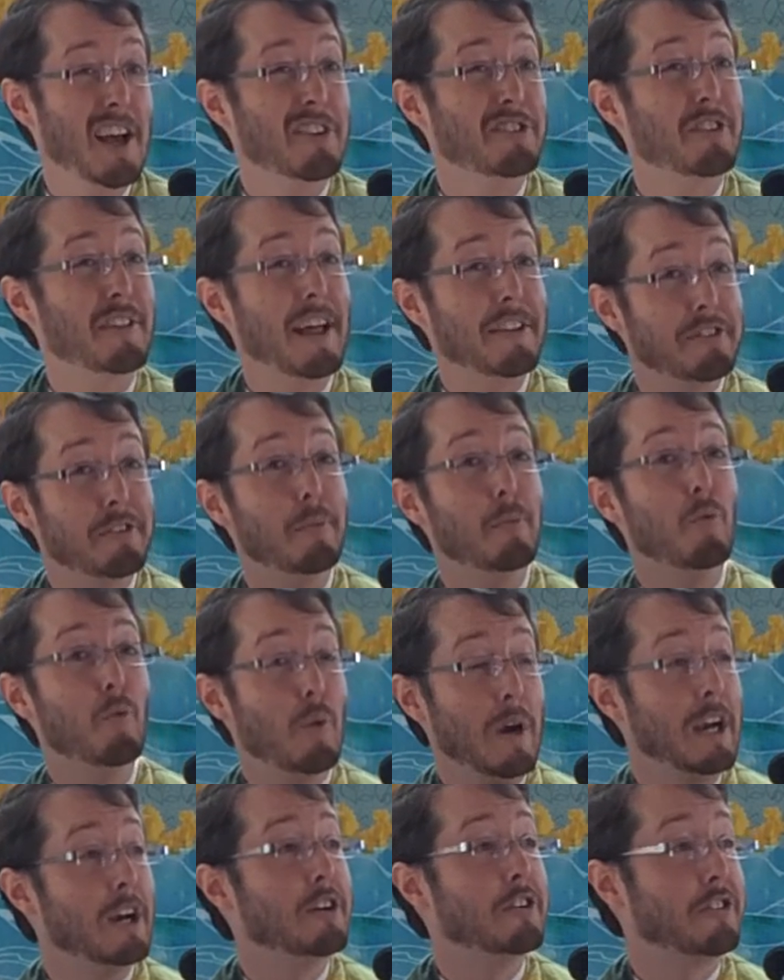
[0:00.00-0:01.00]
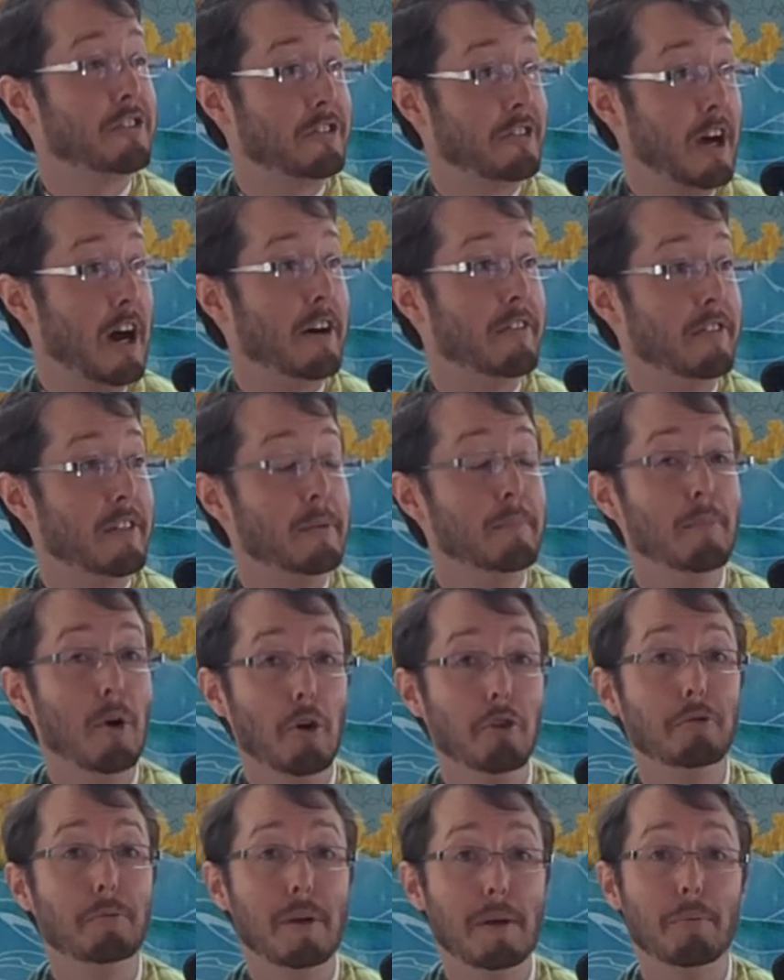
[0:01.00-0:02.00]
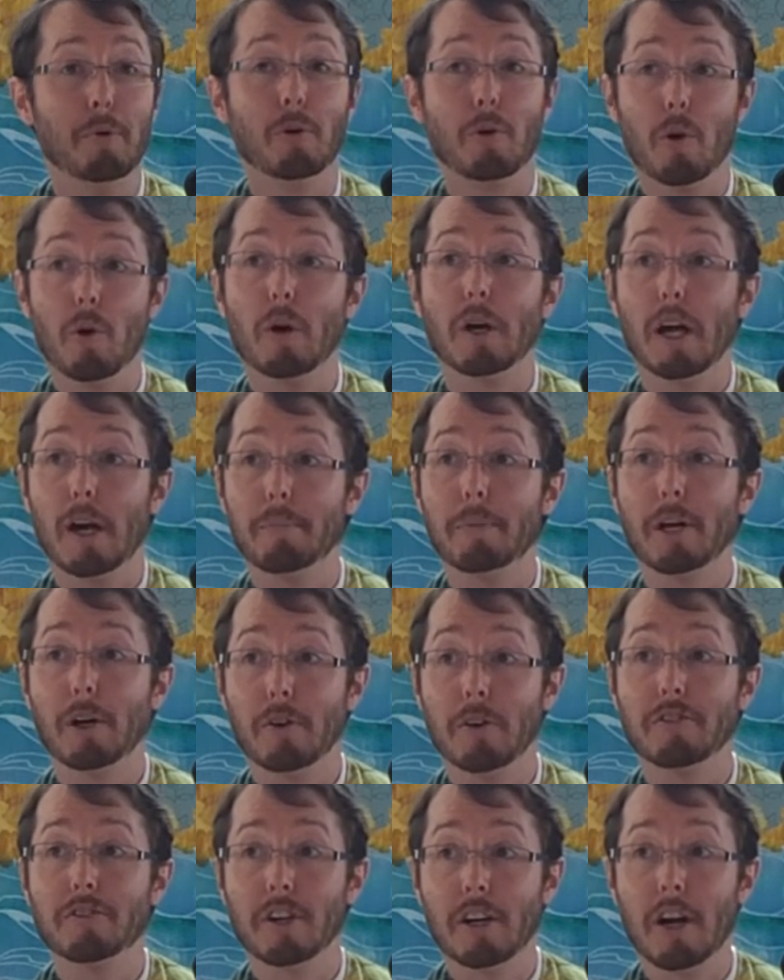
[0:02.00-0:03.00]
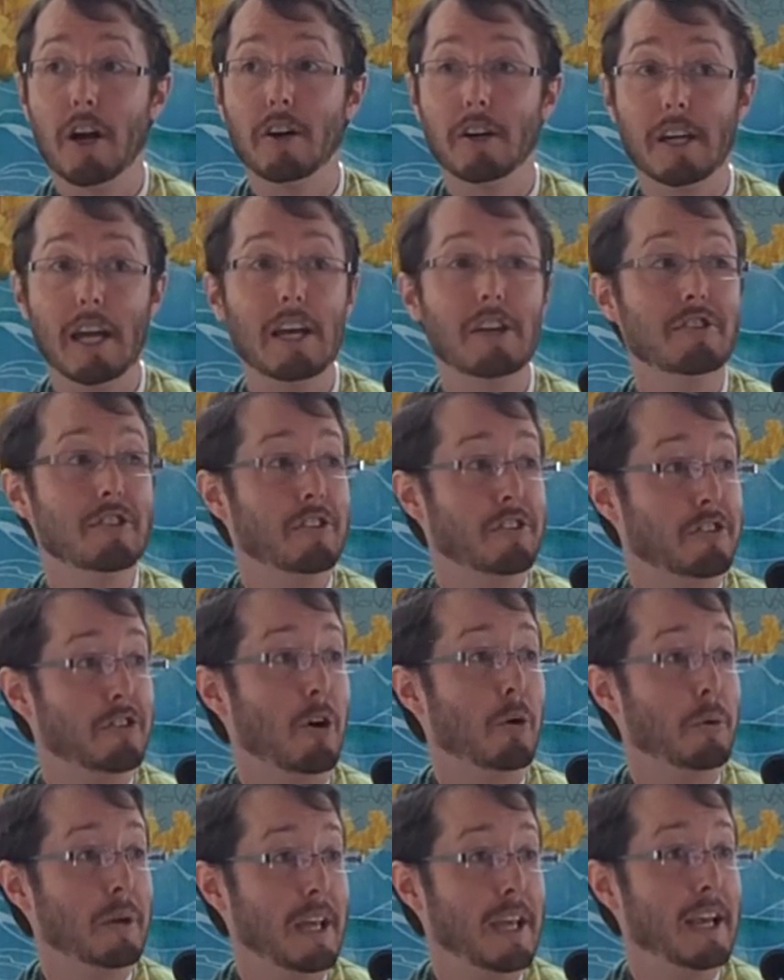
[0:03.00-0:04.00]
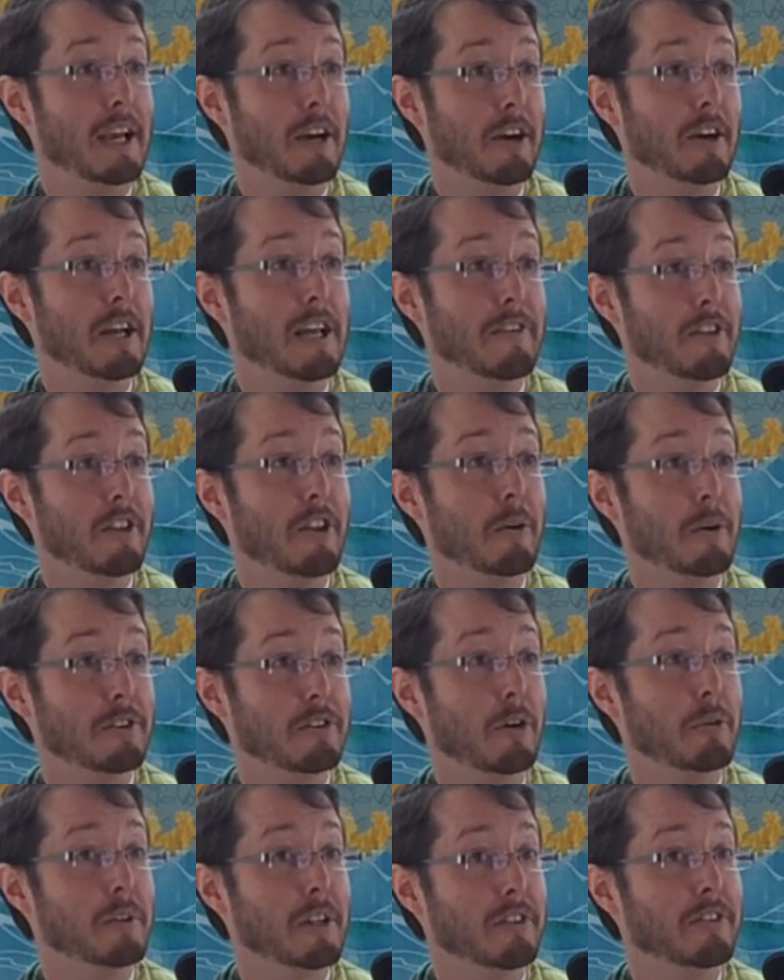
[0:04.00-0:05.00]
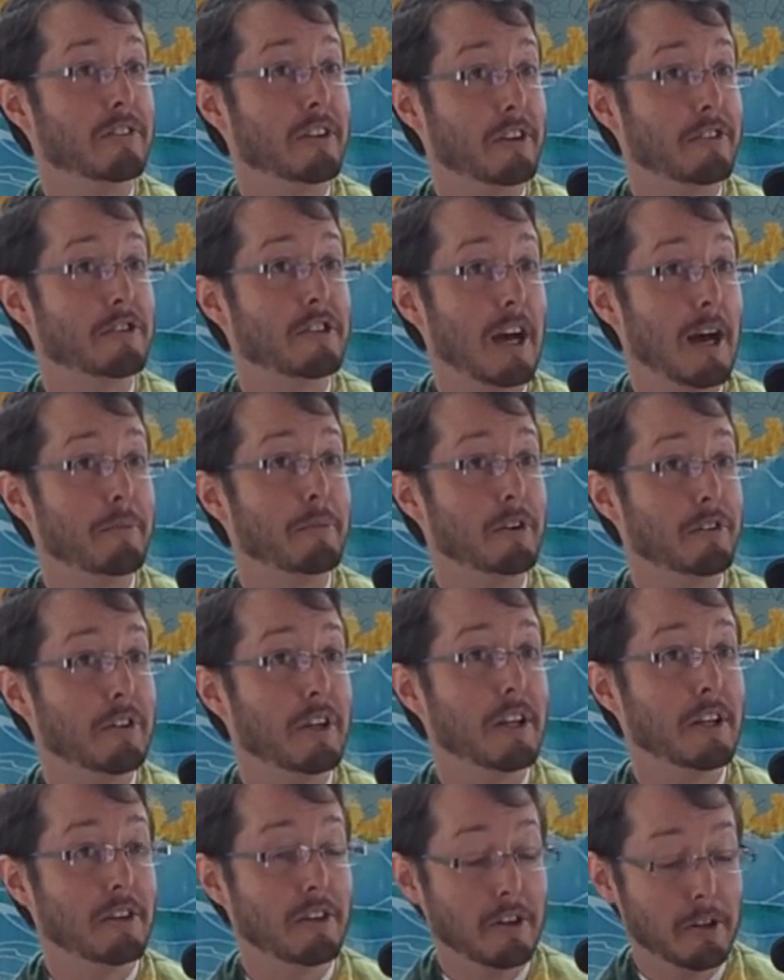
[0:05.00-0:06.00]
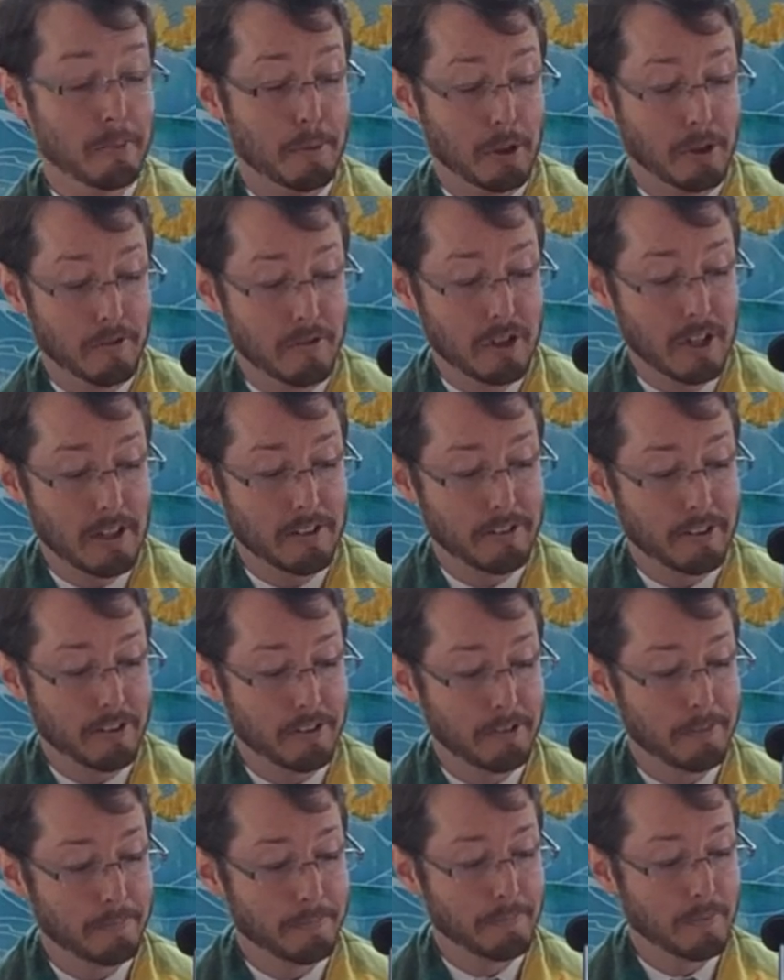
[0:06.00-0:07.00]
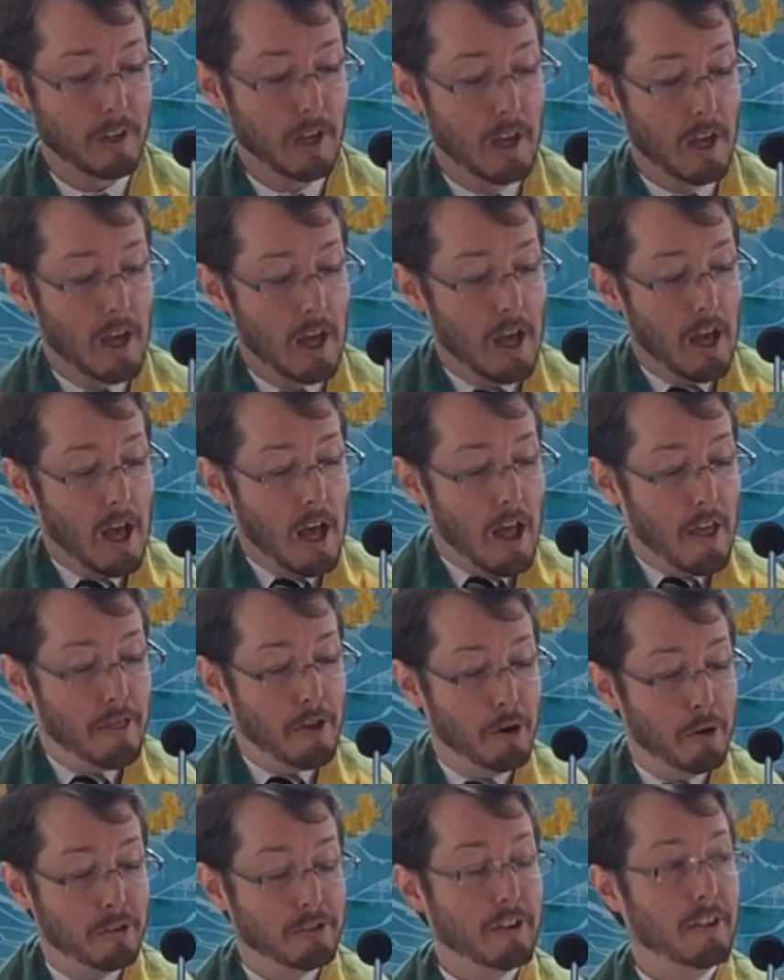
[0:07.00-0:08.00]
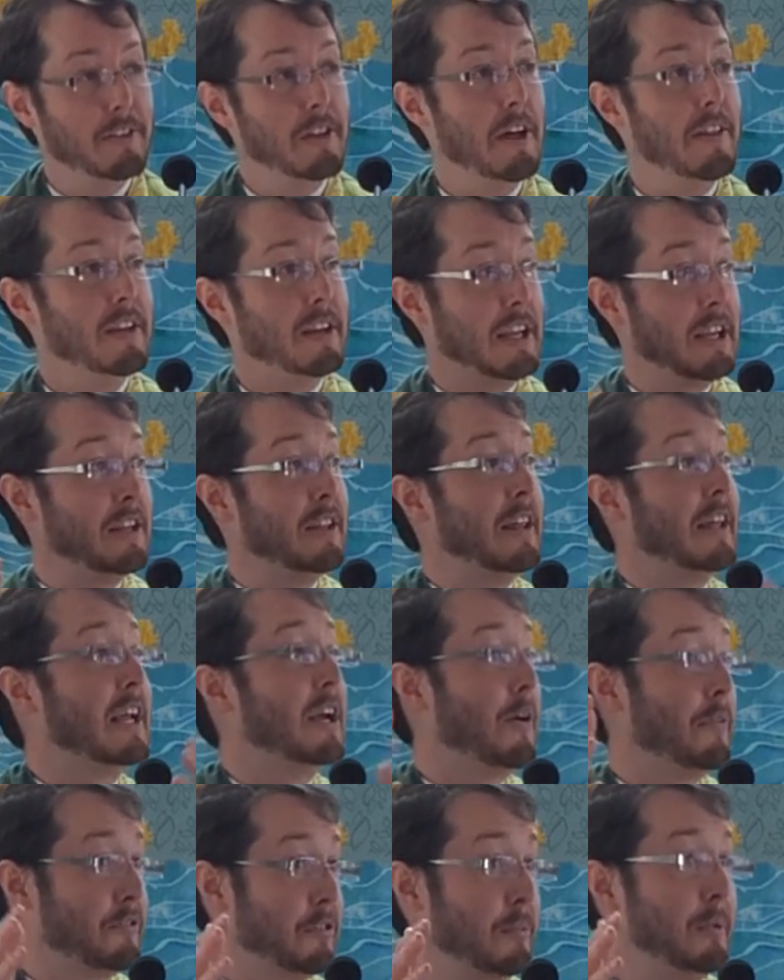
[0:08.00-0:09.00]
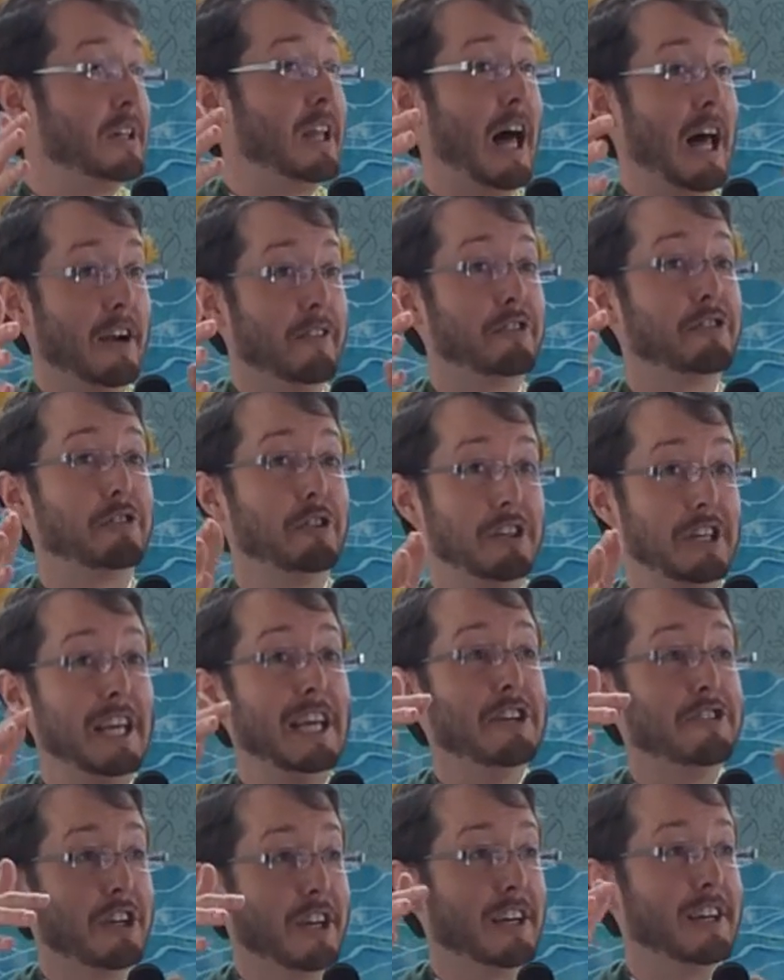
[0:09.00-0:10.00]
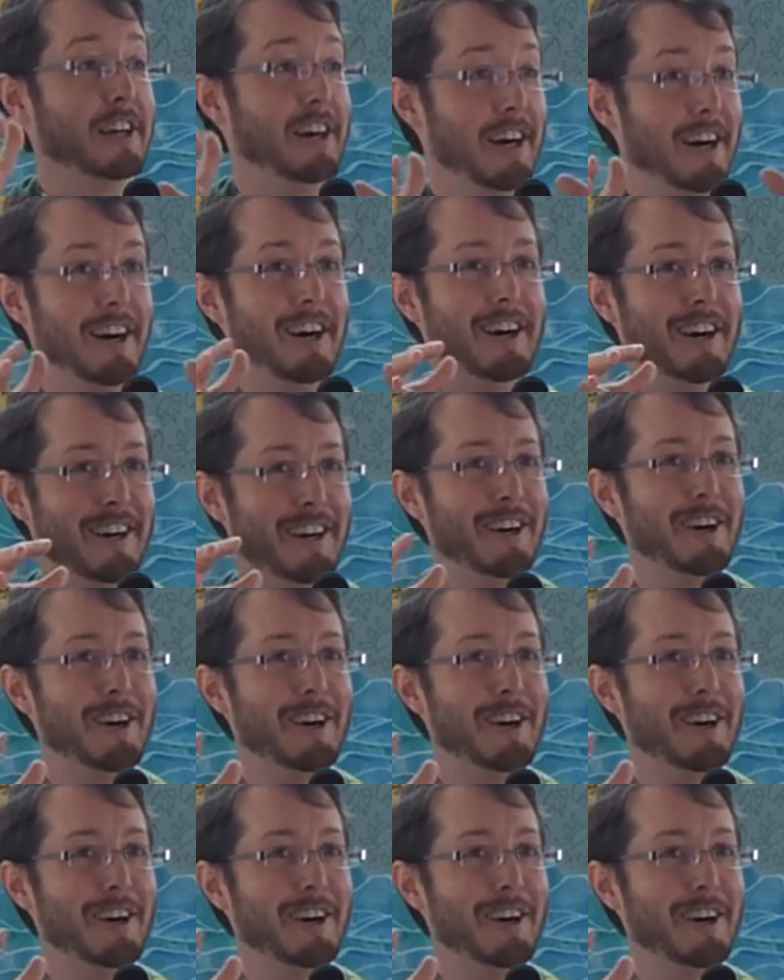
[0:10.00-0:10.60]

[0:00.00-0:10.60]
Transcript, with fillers: So that's some weird stuff that most people growing up in Christian congregations don't hear, even though it's only six chapters in the book of Genesis. Those, it comes from a lot of strategic uh,